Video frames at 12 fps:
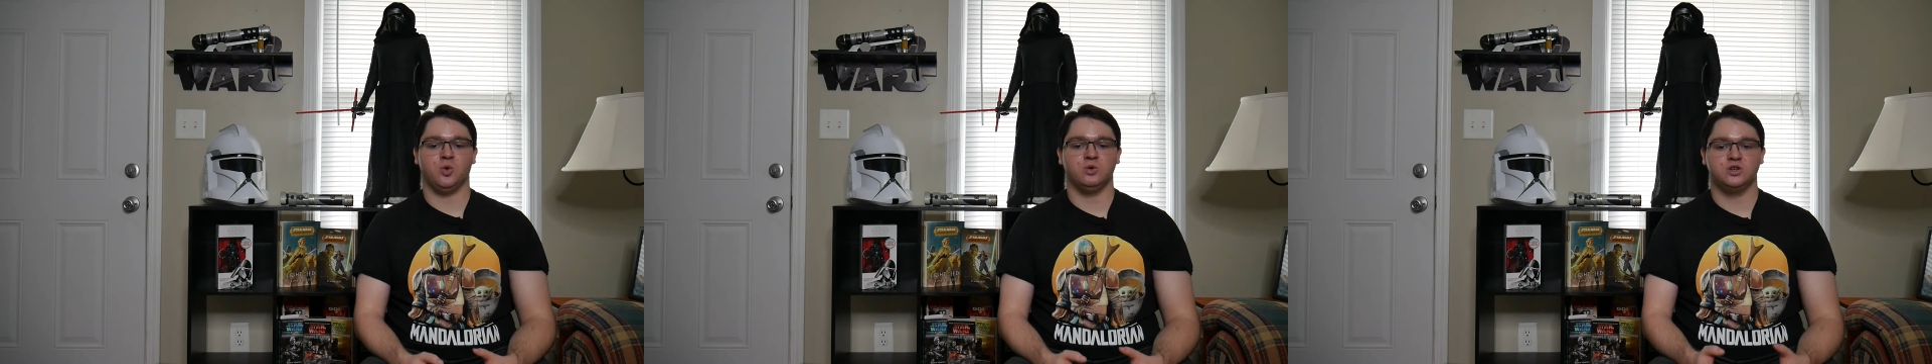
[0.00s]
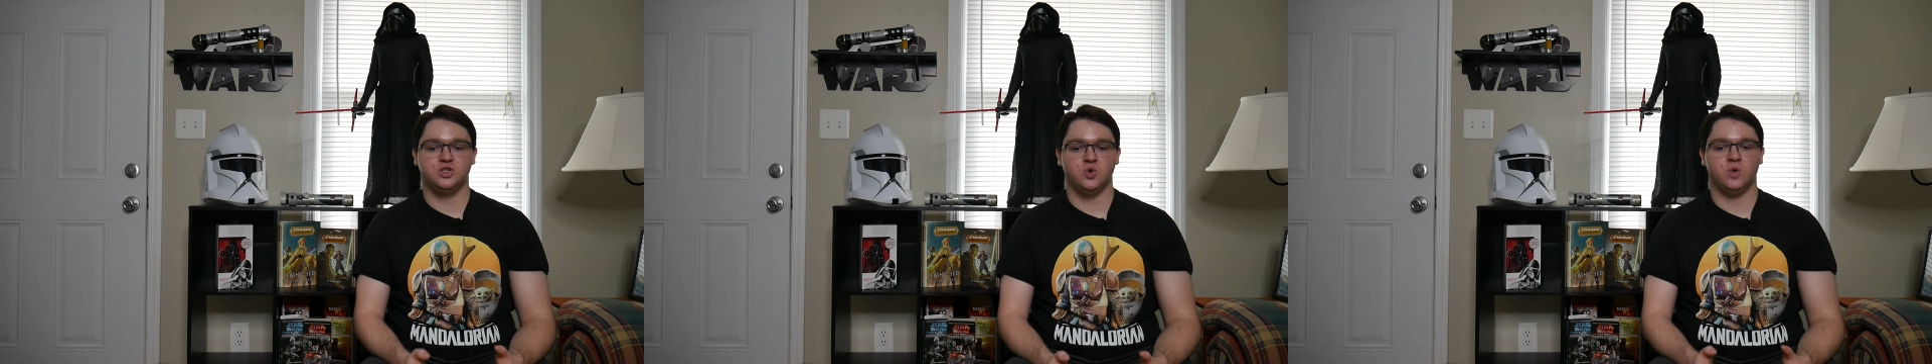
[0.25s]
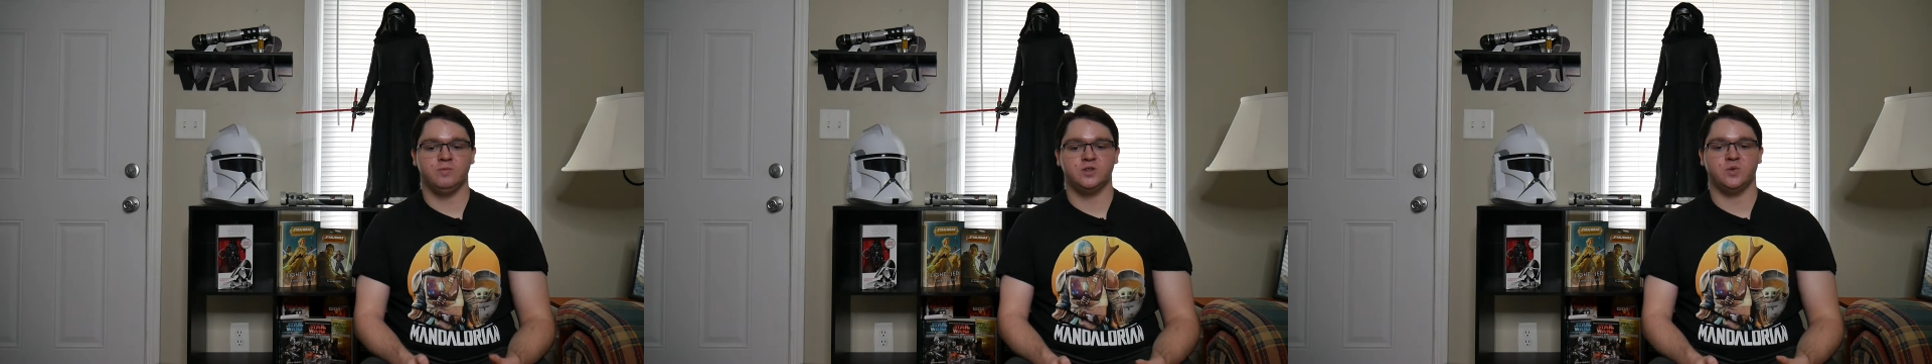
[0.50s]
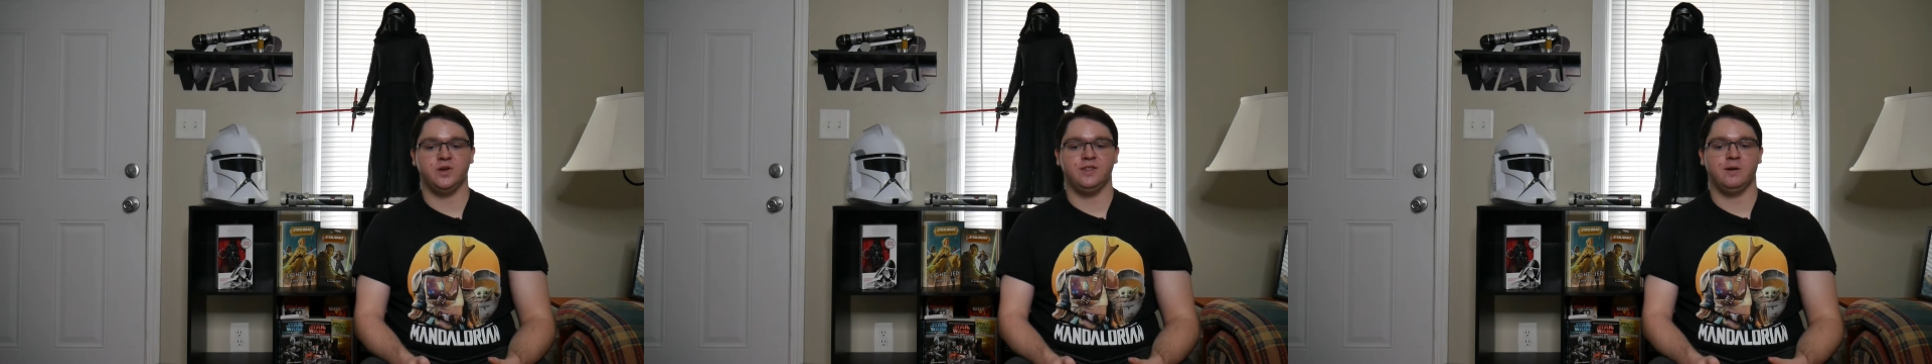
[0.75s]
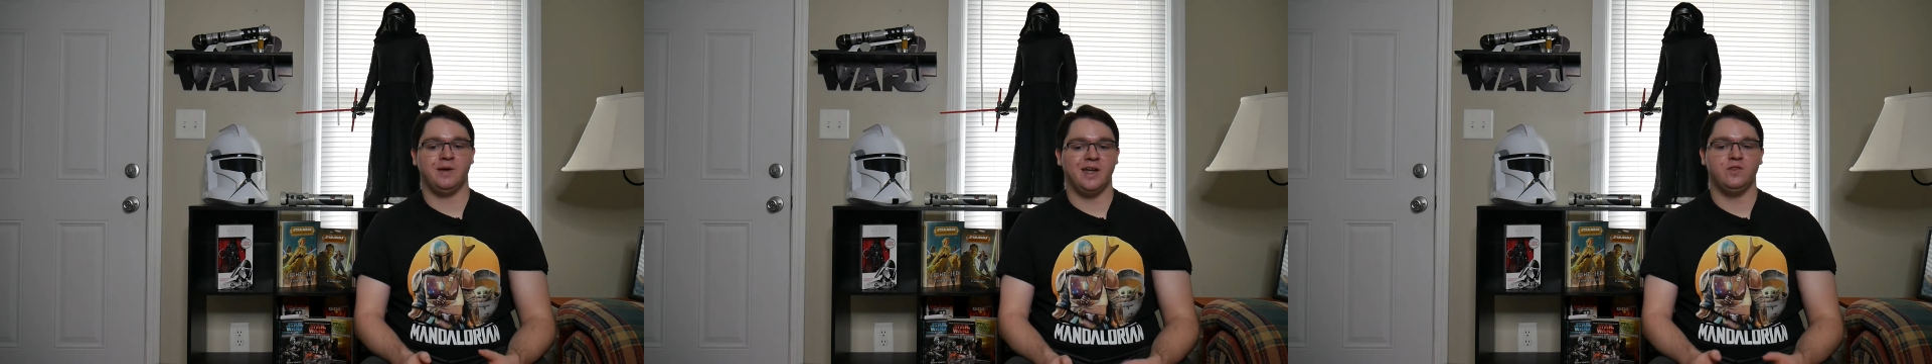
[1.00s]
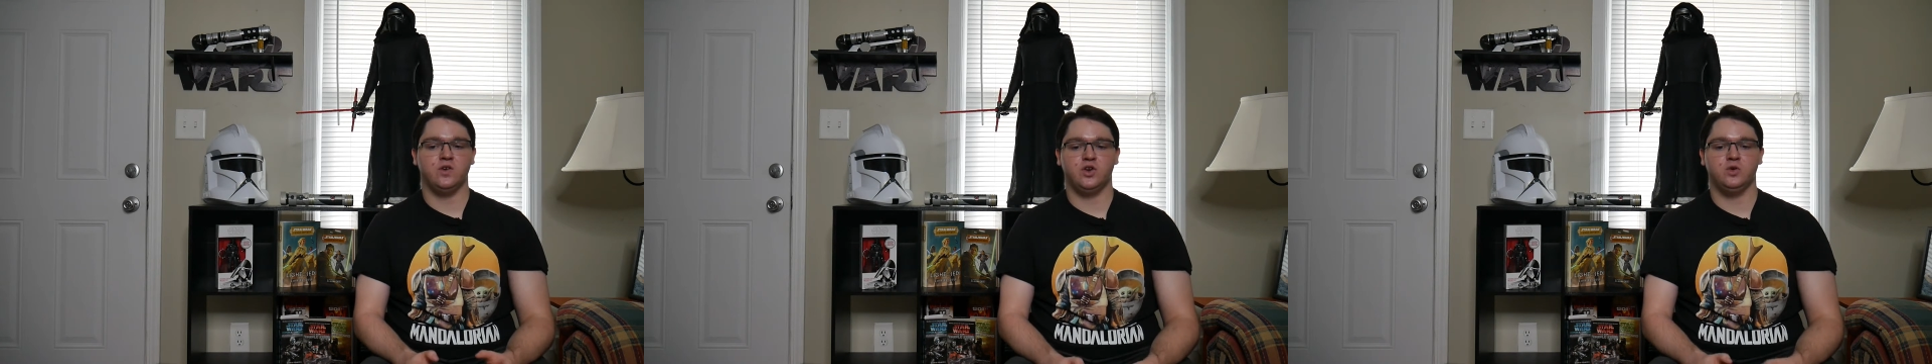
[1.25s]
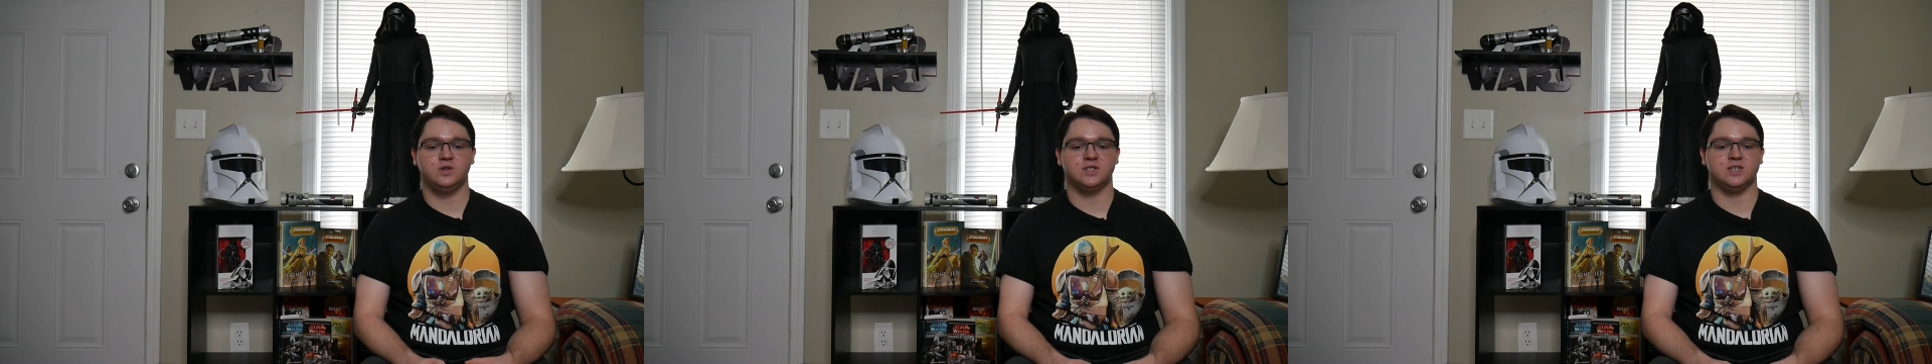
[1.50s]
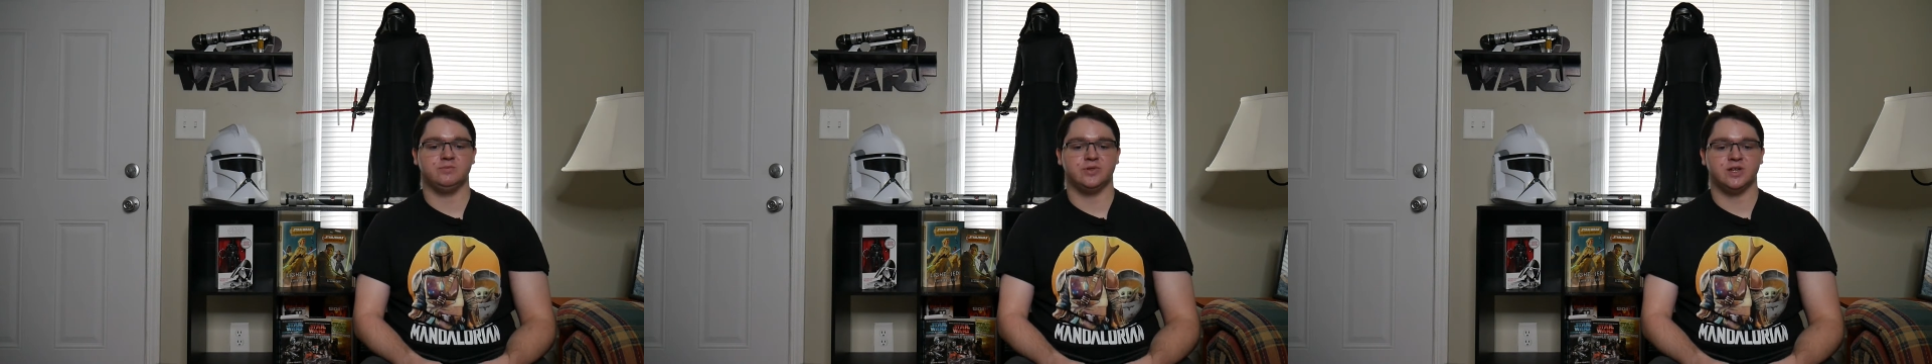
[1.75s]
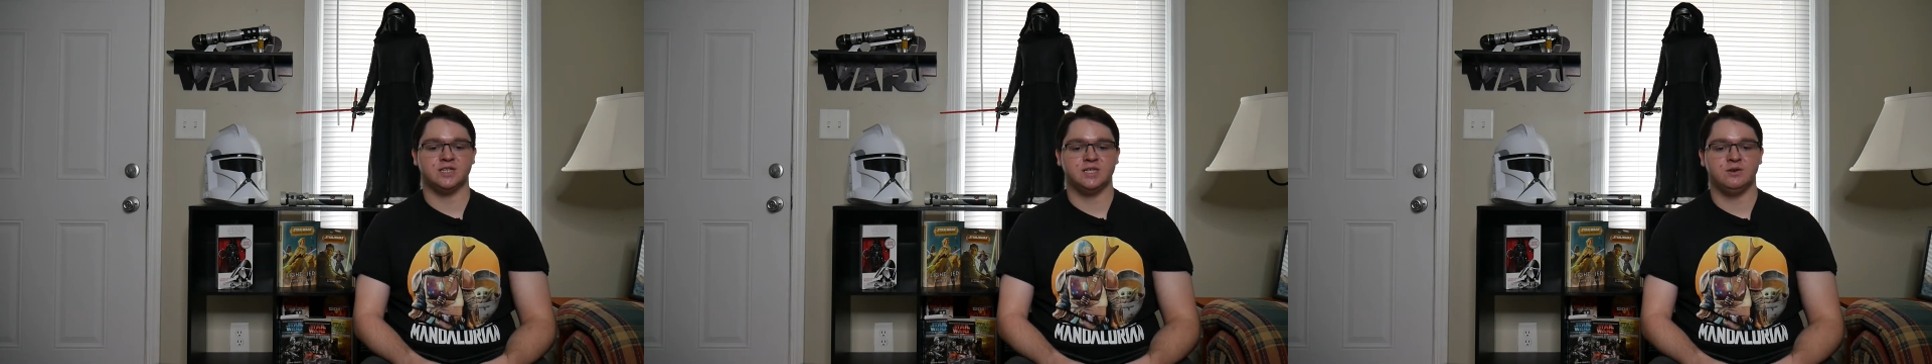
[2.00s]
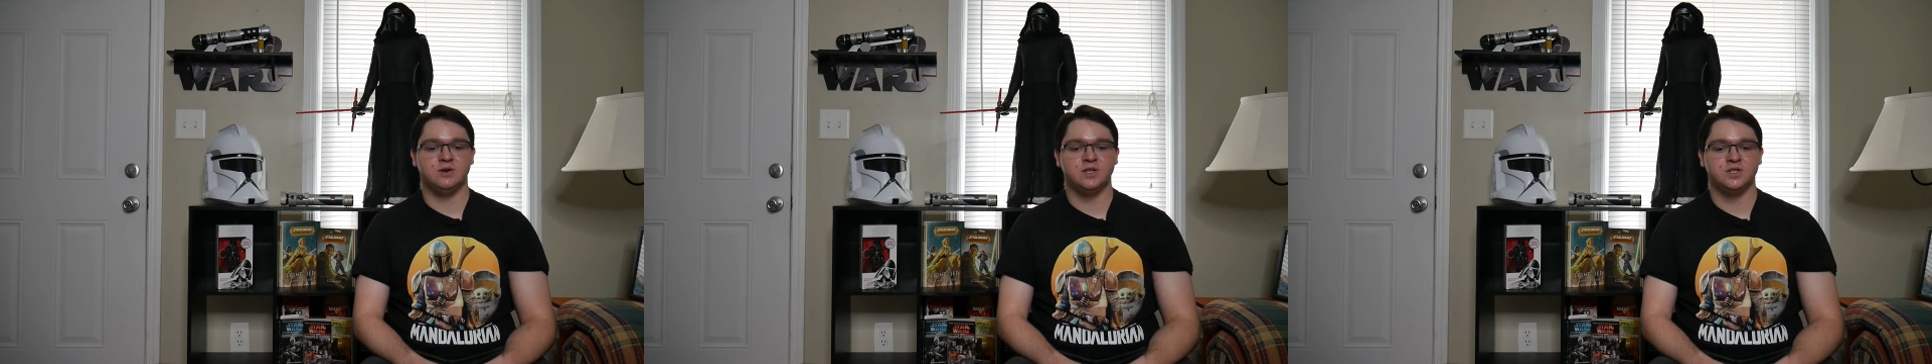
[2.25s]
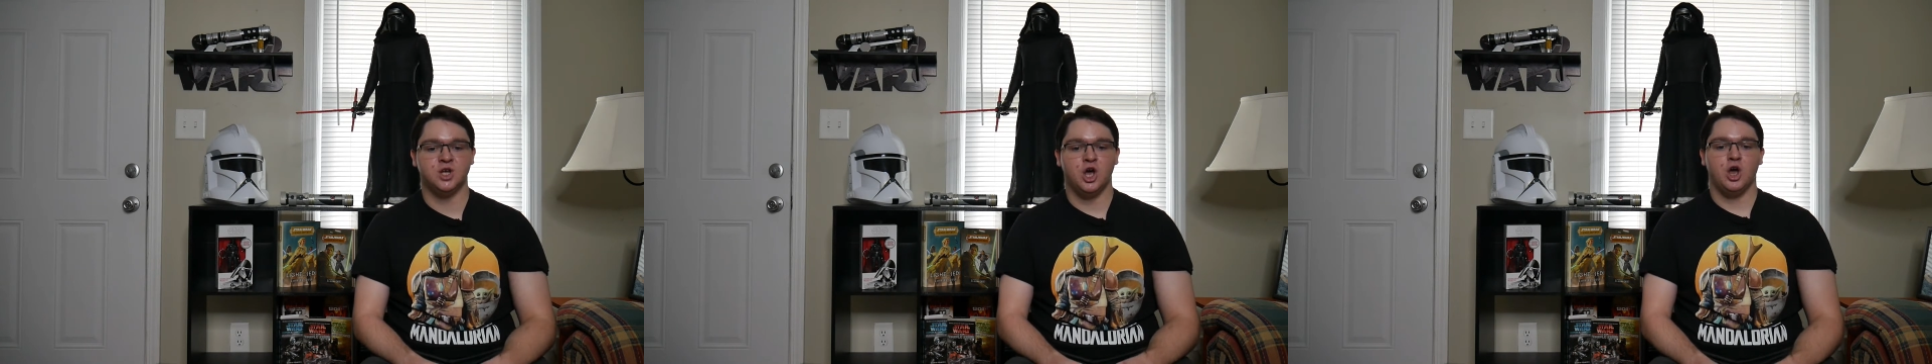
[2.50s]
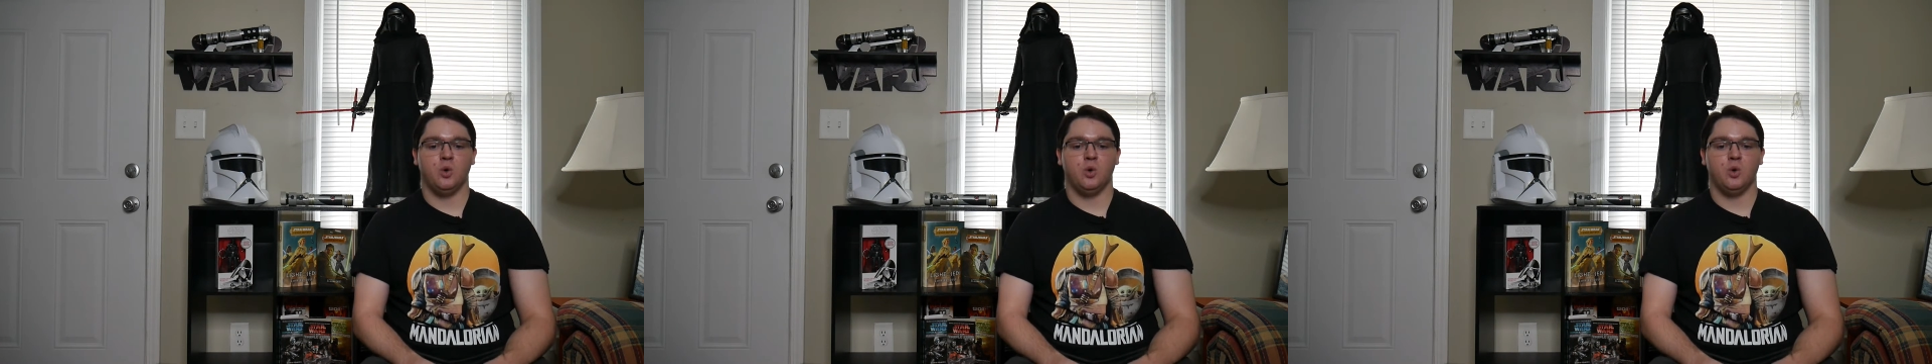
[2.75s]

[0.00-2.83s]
or duel between them in the new Disney Plus series